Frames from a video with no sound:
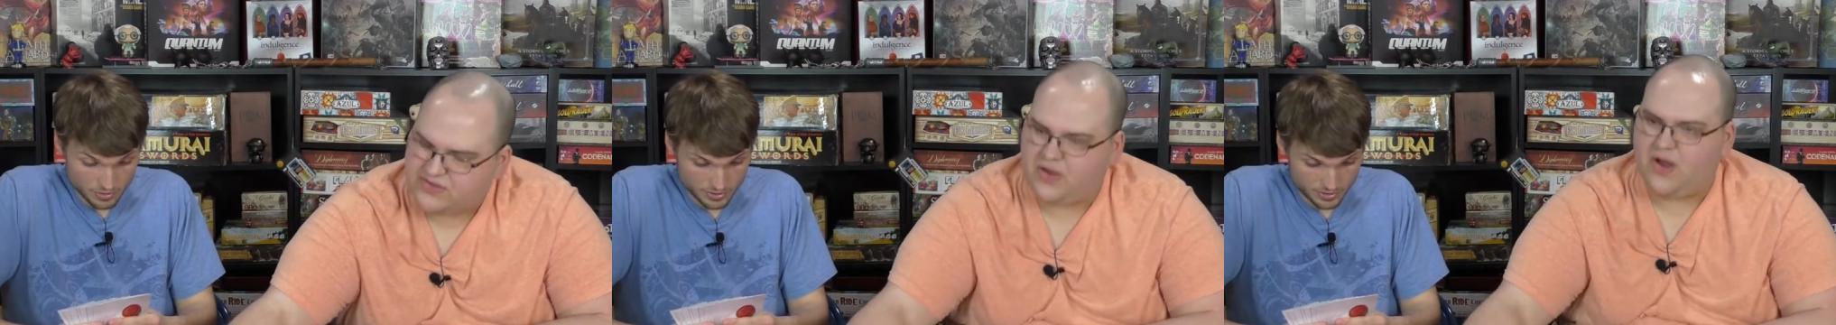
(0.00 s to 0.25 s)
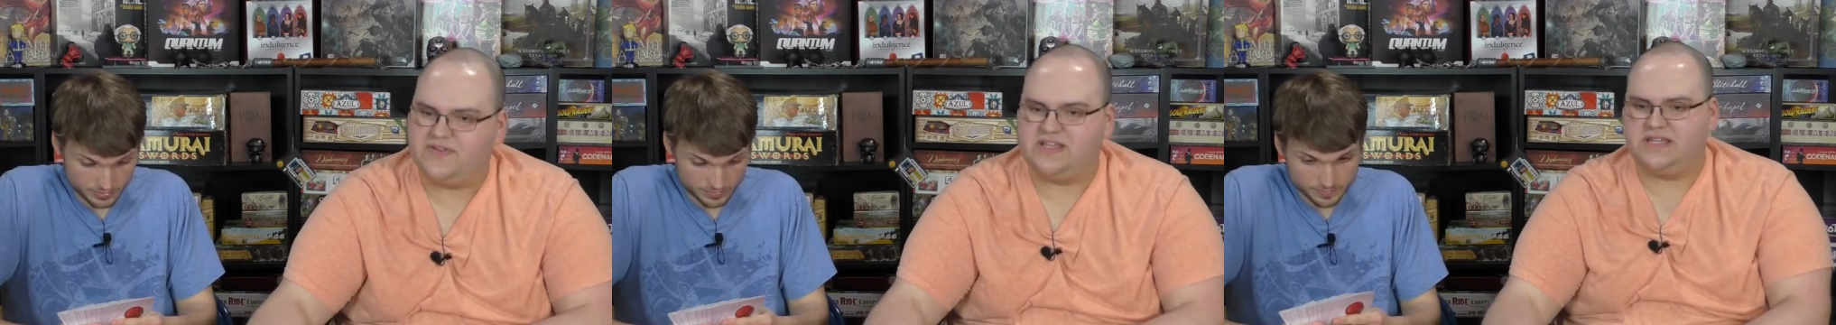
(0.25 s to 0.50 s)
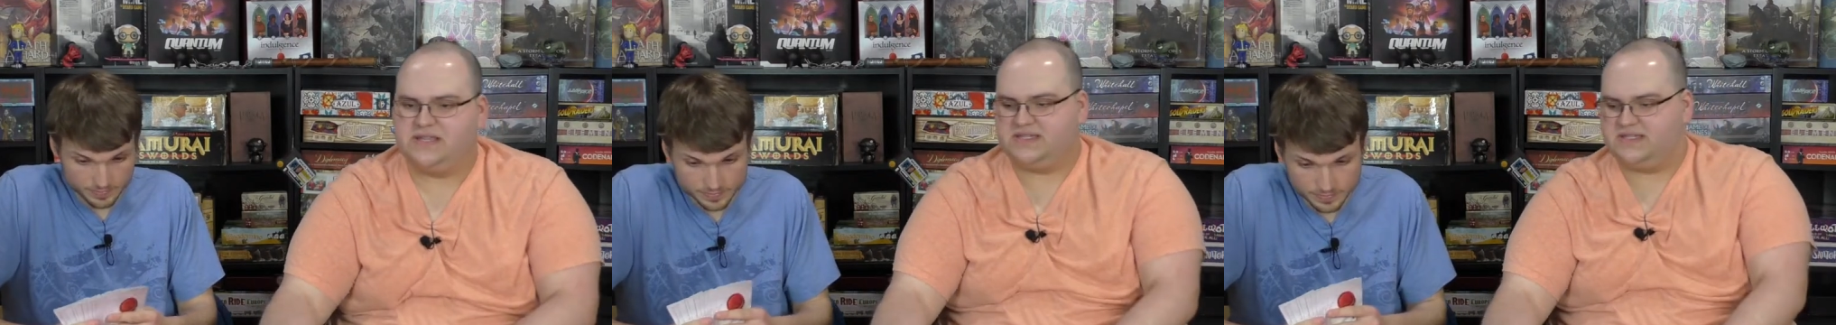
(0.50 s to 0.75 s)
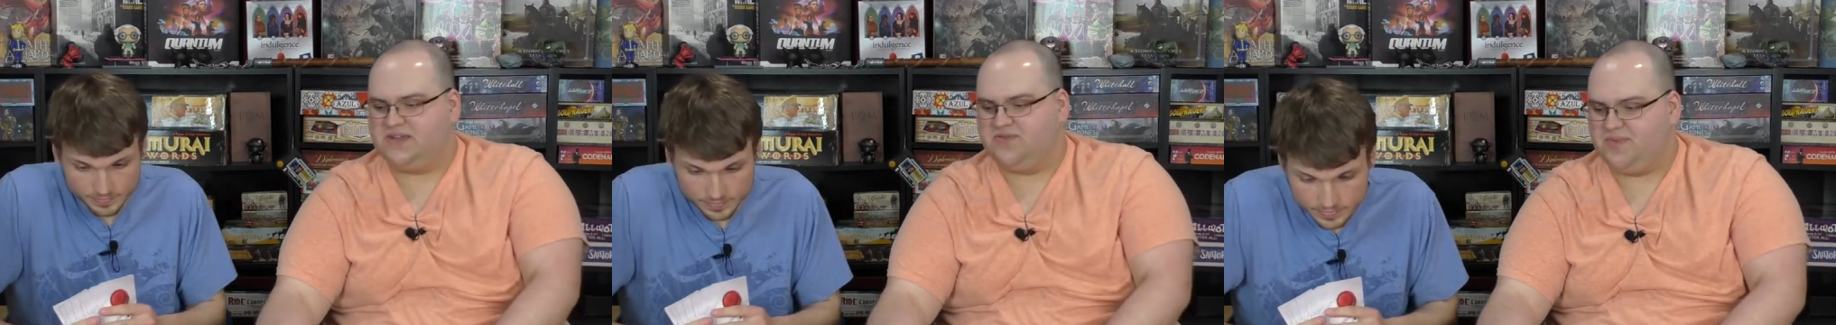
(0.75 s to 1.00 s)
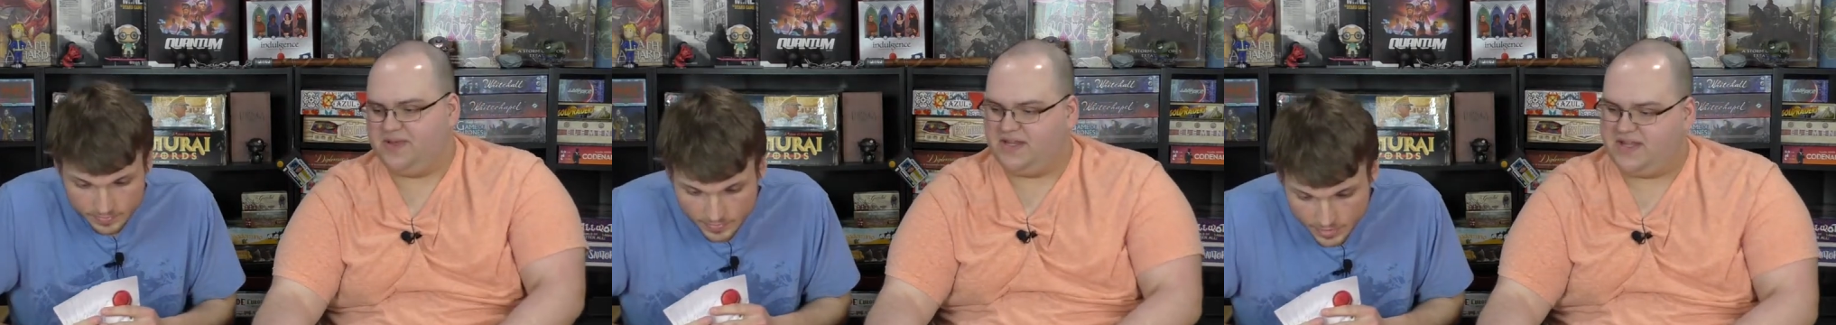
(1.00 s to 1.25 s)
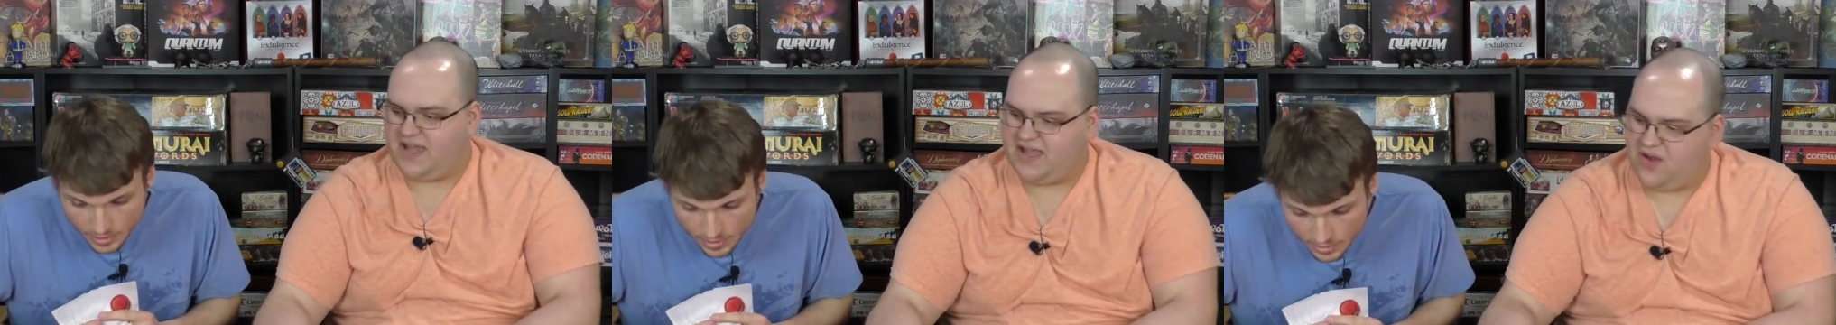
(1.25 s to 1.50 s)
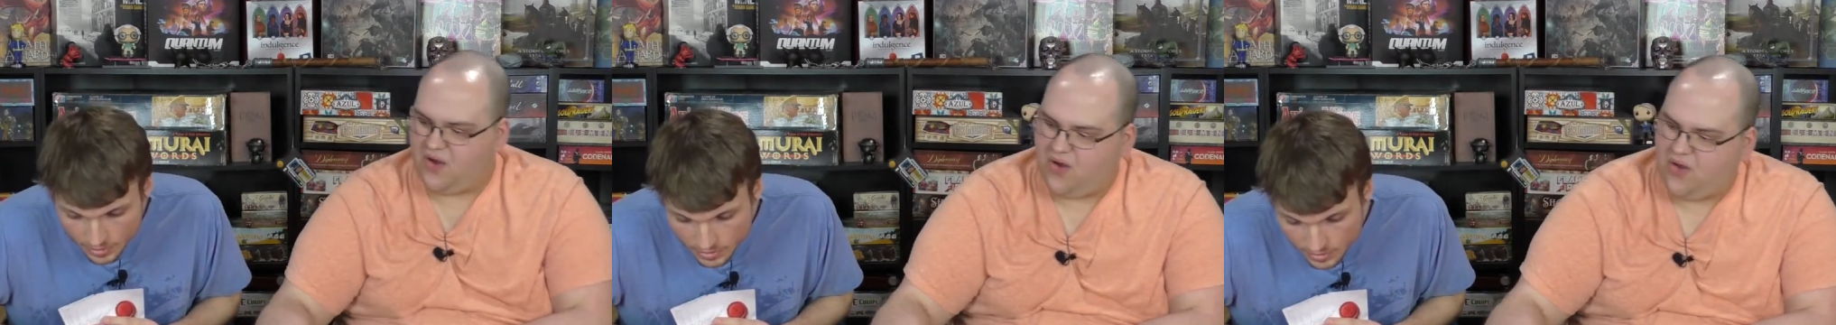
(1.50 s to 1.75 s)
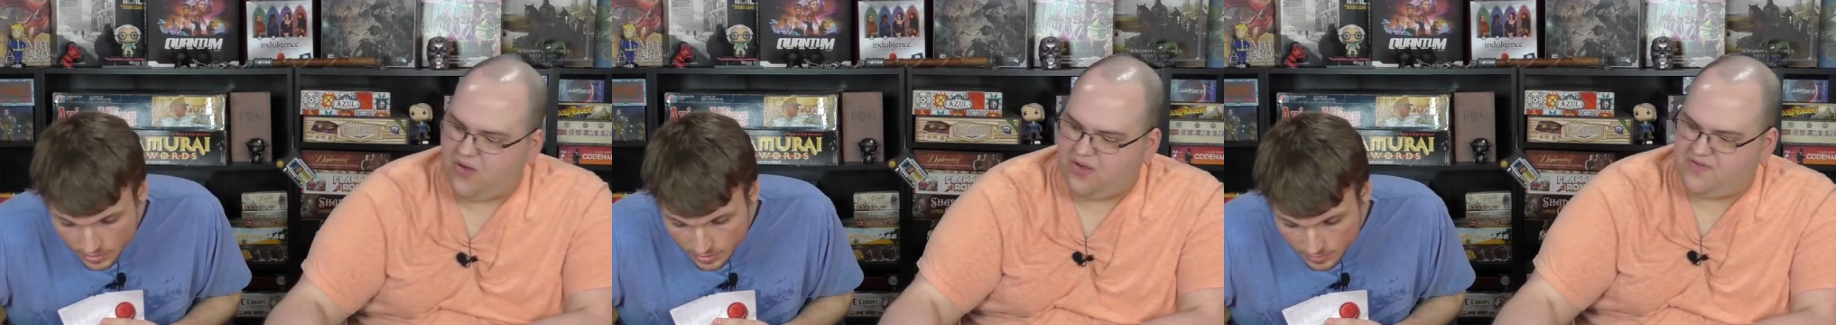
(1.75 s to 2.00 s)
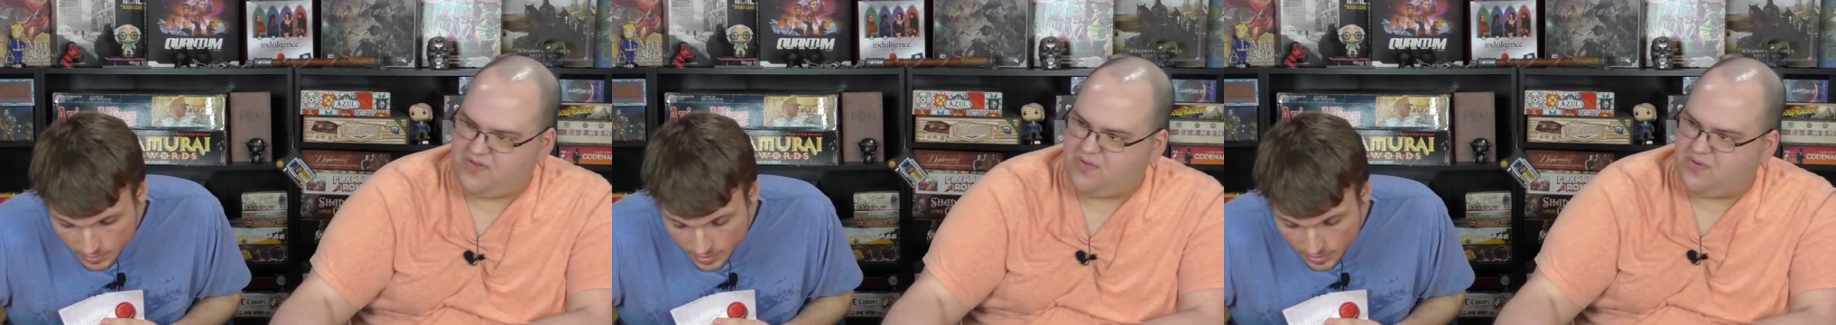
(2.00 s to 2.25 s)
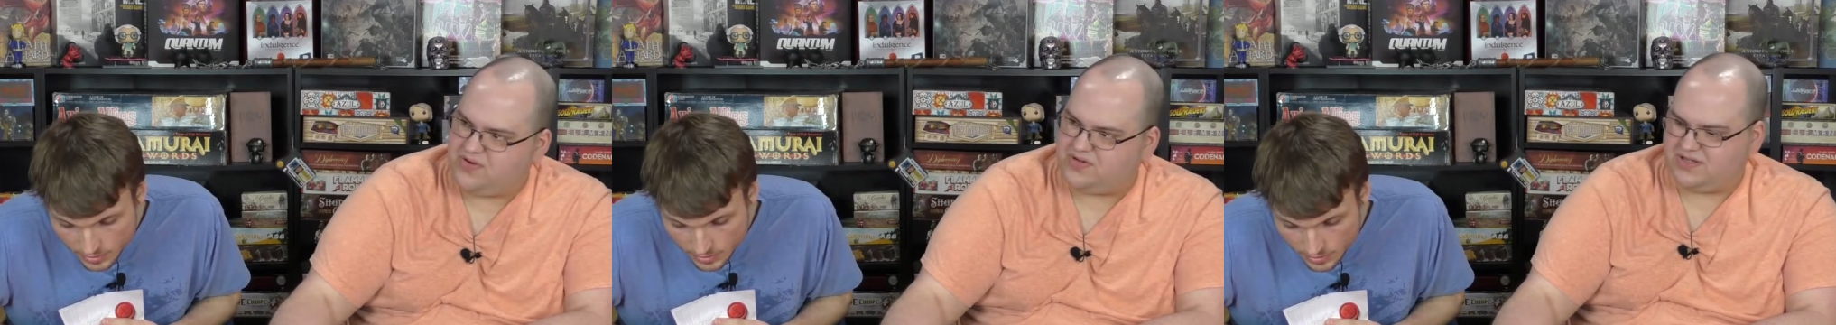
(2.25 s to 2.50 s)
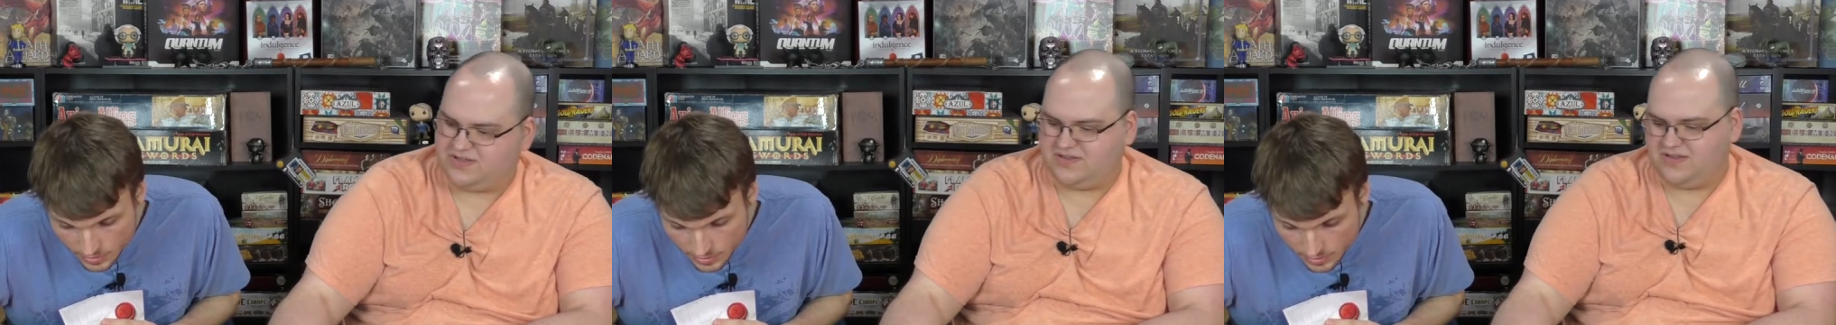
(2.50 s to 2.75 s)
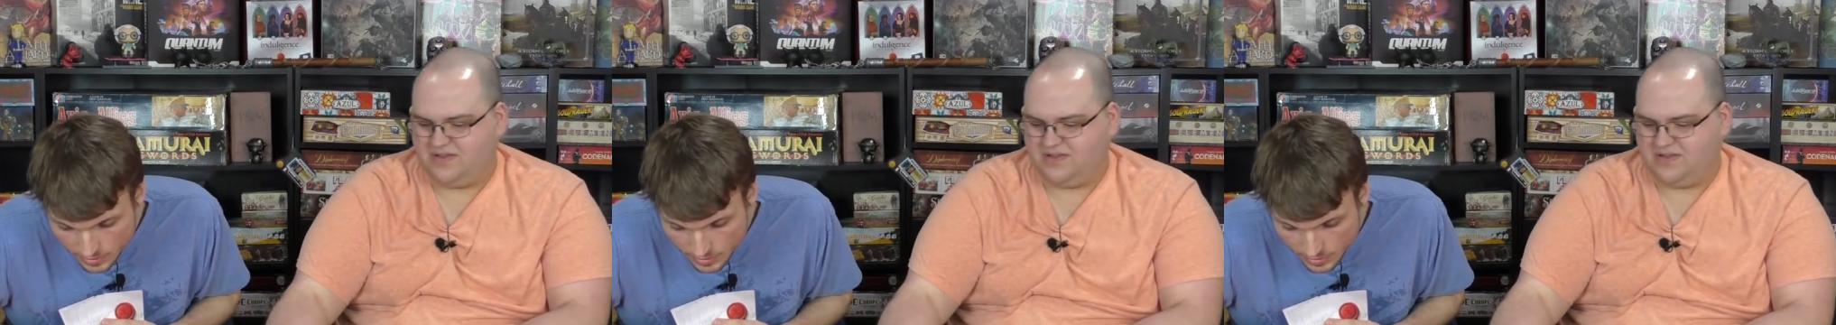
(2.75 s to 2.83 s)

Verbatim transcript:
Speaker 1: So obviously the sin would be to take all of the Borgias.